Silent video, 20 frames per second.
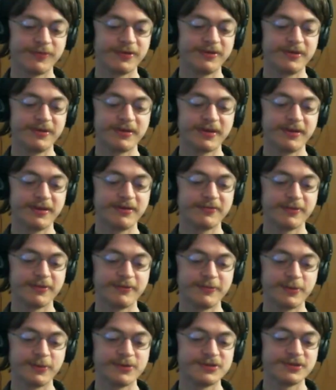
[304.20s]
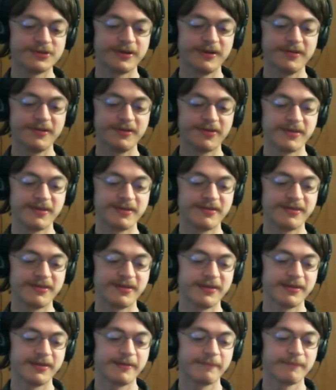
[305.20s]
it kind of unfortunate
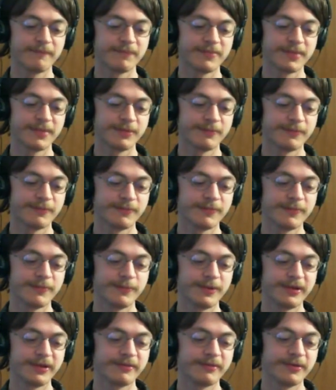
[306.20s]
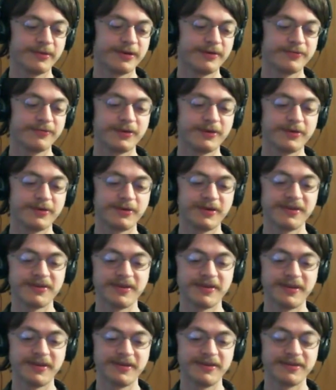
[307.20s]
that we often
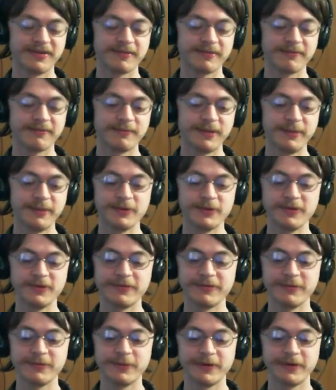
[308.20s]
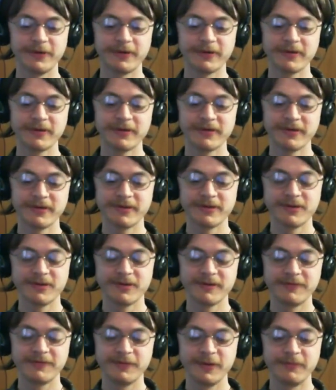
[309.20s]
criticize people for
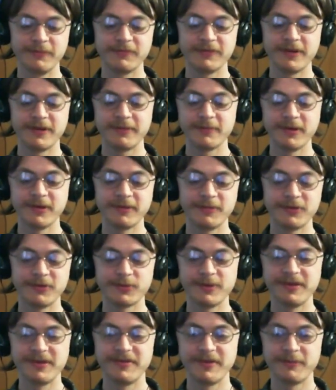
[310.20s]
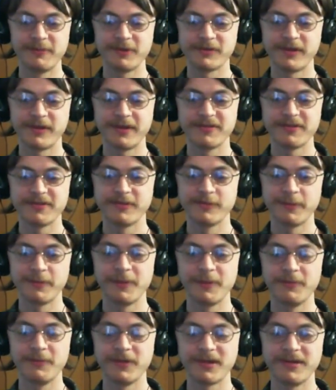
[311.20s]
flip-flopping between Democrats and
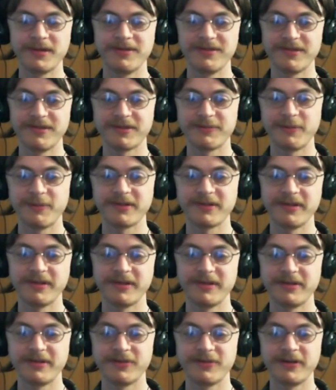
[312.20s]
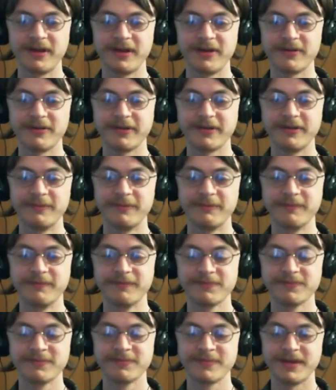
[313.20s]
Republicans, expecting a different outcome,
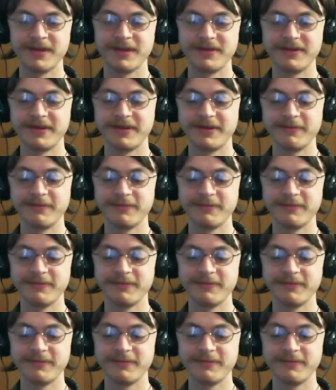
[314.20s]
and yet